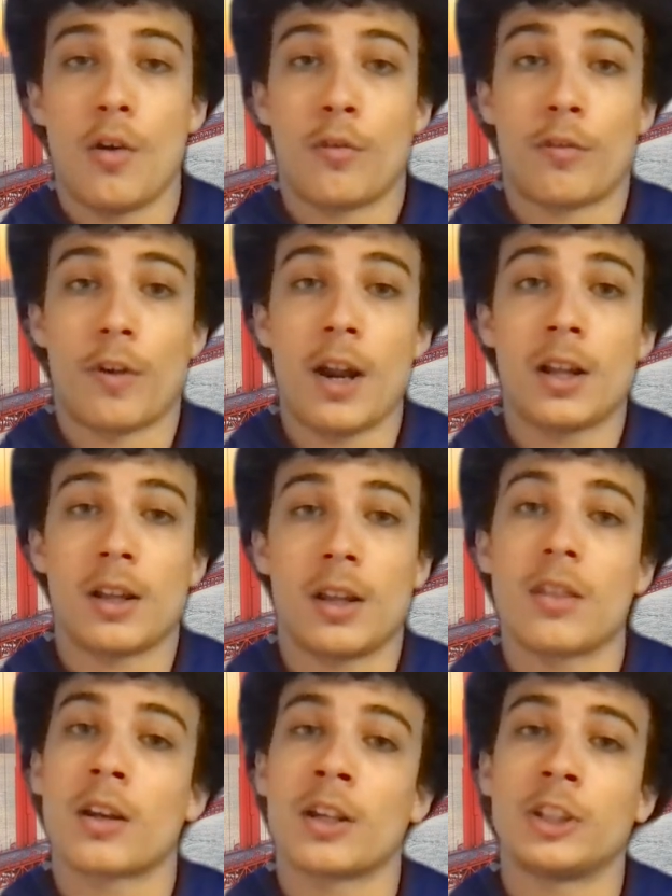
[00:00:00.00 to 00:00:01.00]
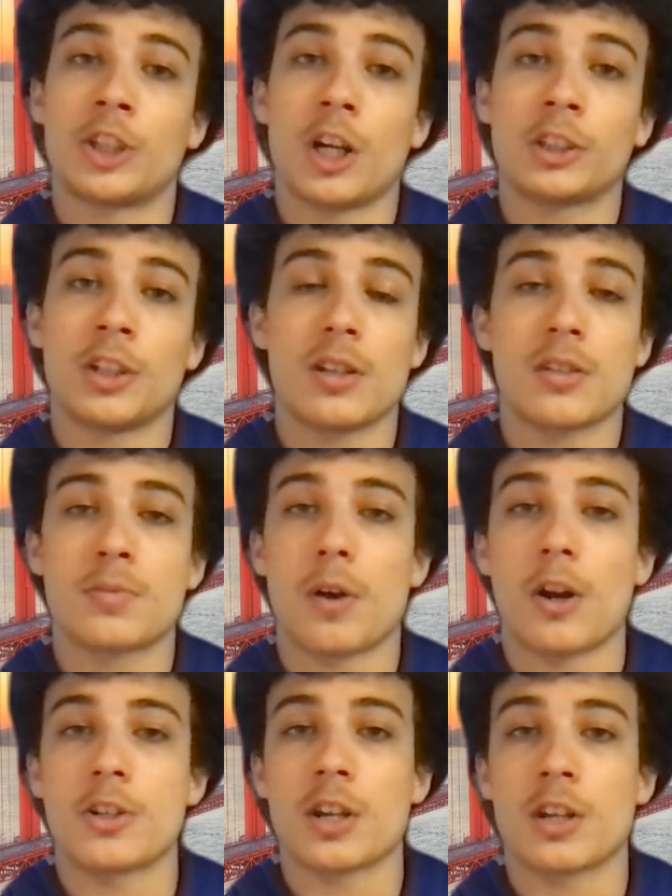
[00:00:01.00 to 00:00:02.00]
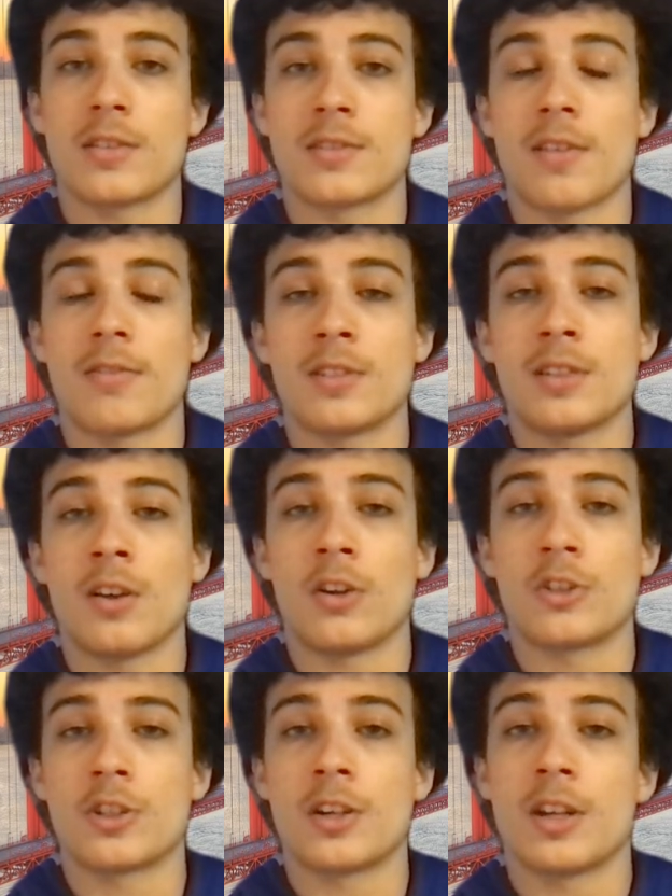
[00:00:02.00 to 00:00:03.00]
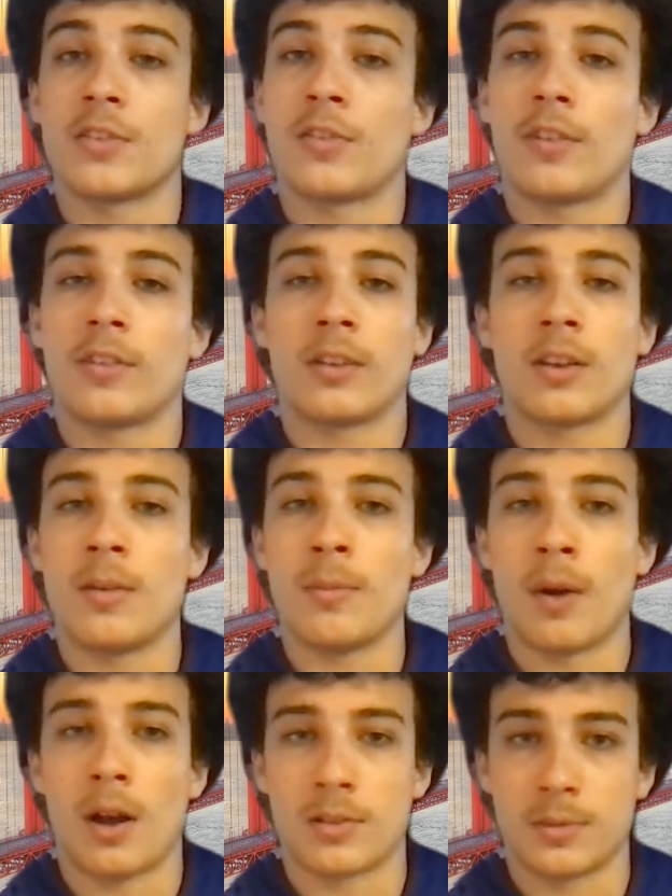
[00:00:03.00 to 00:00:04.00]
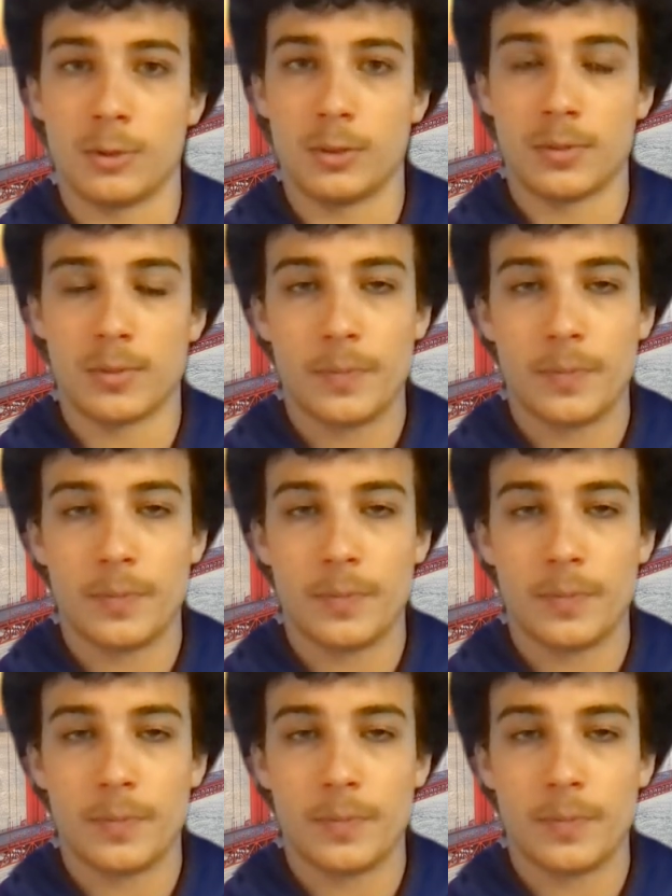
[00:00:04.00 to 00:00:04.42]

Frankly, the construction of this project in 1700 is physically impossible.